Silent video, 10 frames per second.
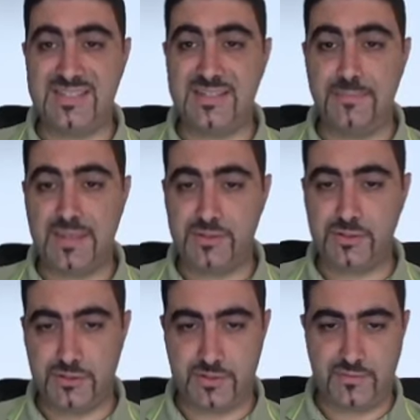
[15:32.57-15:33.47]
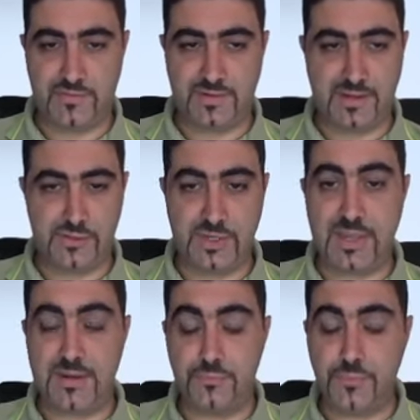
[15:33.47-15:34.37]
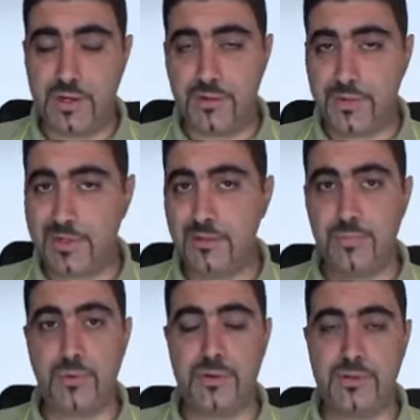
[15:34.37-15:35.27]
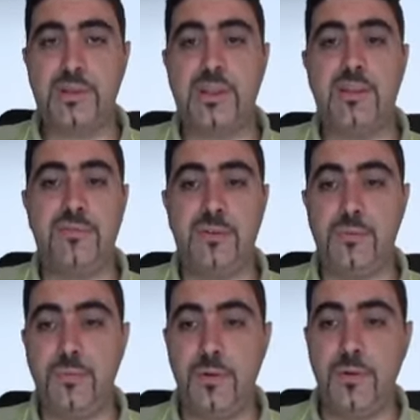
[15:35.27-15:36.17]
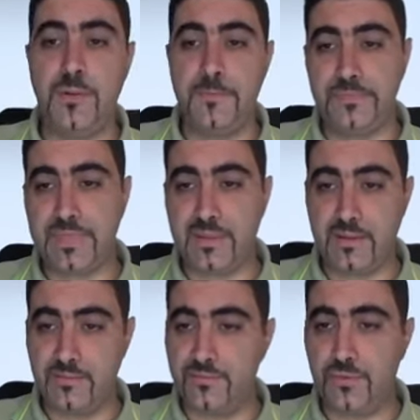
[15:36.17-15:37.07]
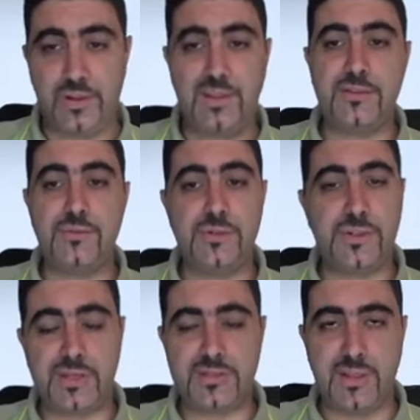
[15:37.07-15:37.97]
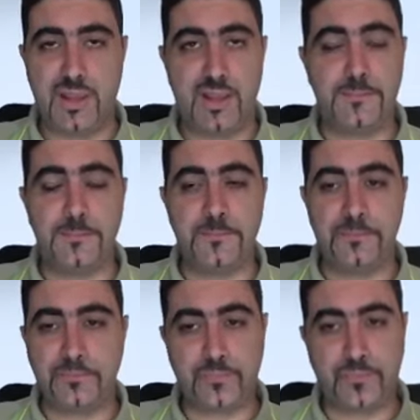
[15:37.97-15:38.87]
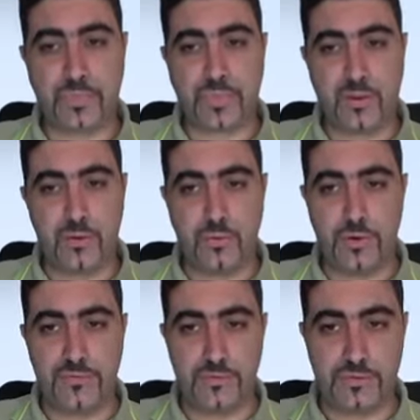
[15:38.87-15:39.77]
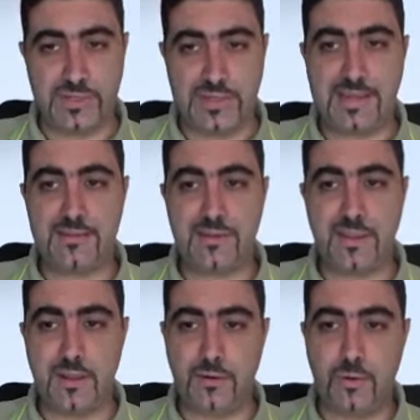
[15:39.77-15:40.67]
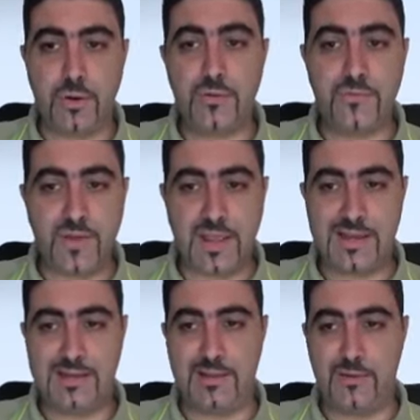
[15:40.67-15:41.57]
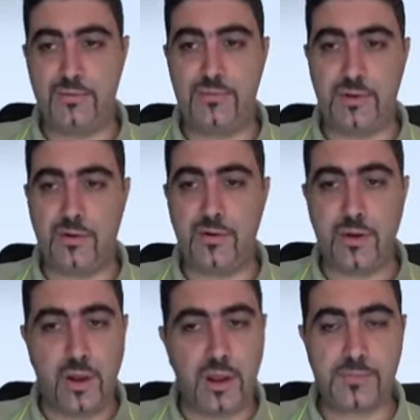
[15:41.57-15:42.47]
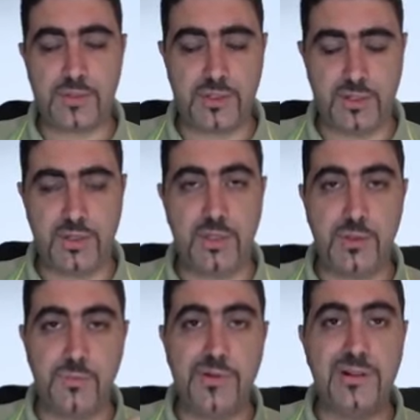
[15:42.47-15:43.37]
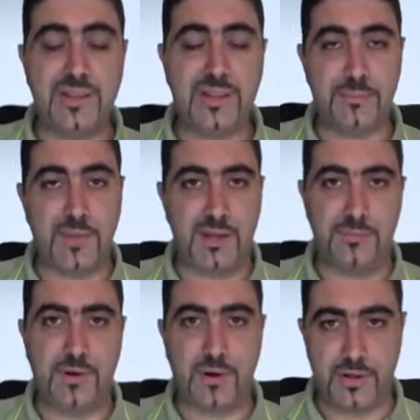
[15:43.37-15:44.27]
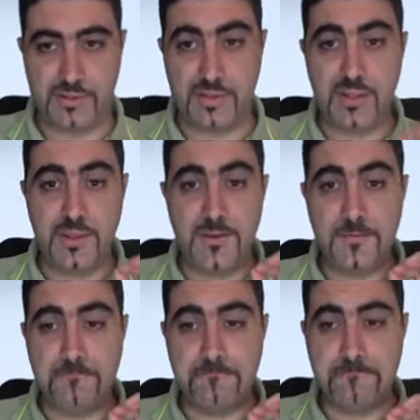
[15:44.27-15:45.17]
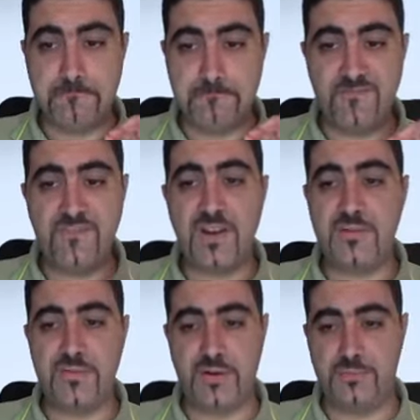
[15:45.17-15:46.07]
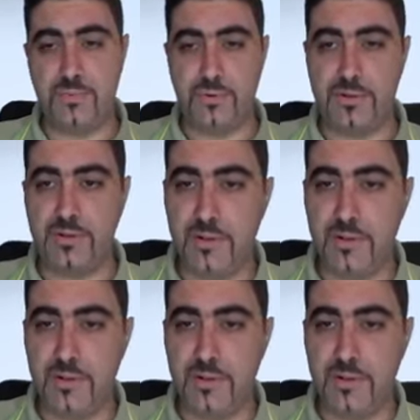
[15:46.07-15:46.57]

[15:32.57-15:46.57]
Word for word: dimensions of the flange. Again, really, really important. If you forget to adjust that, or if you select a wrong value, a wrong option, you will get a bad part. Very, very important.